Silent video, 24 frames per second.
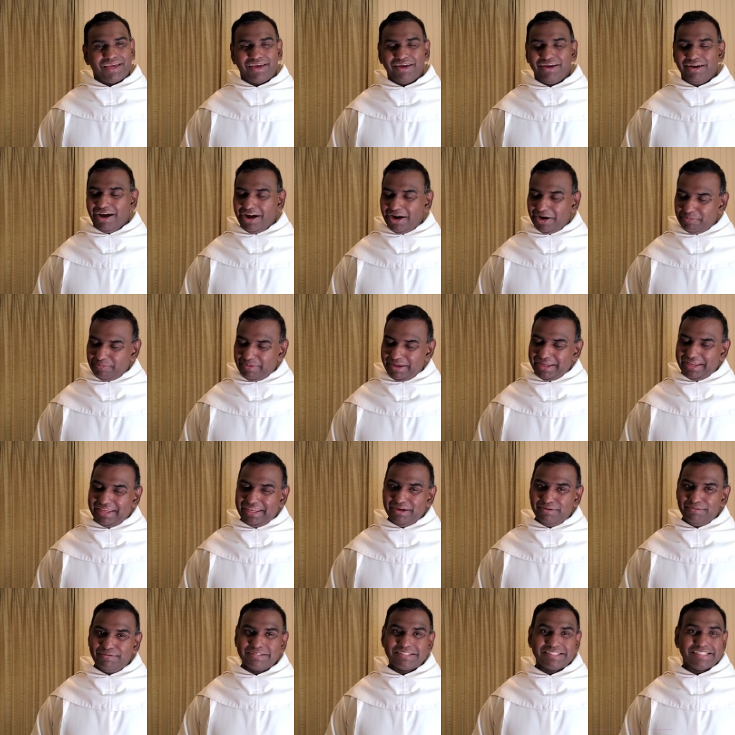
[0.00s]
God may
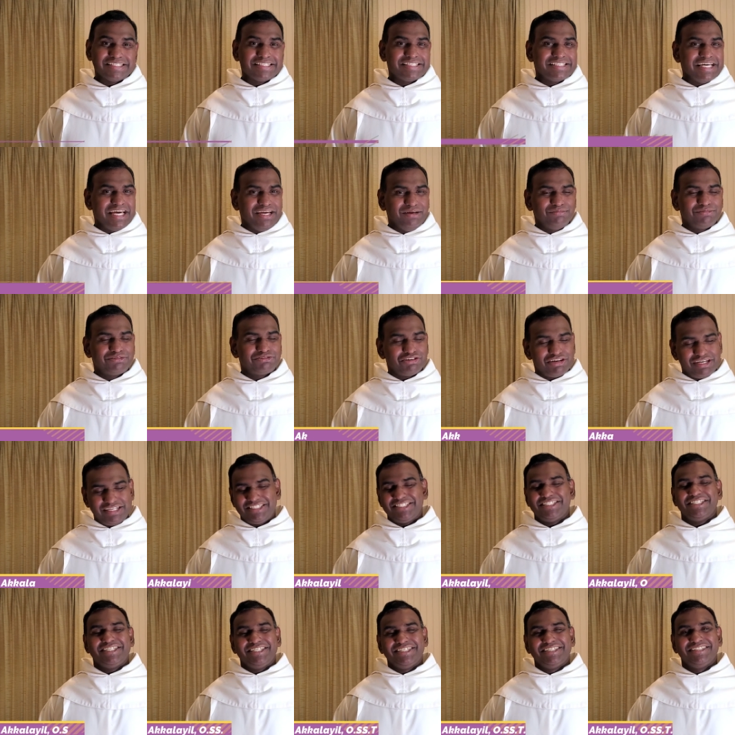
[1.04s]
give us the same
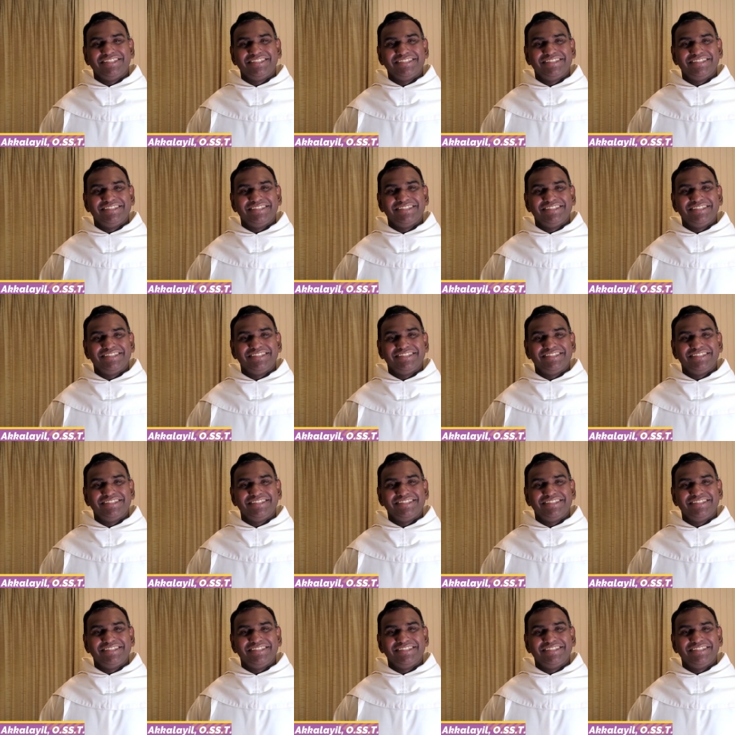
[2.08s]
trust,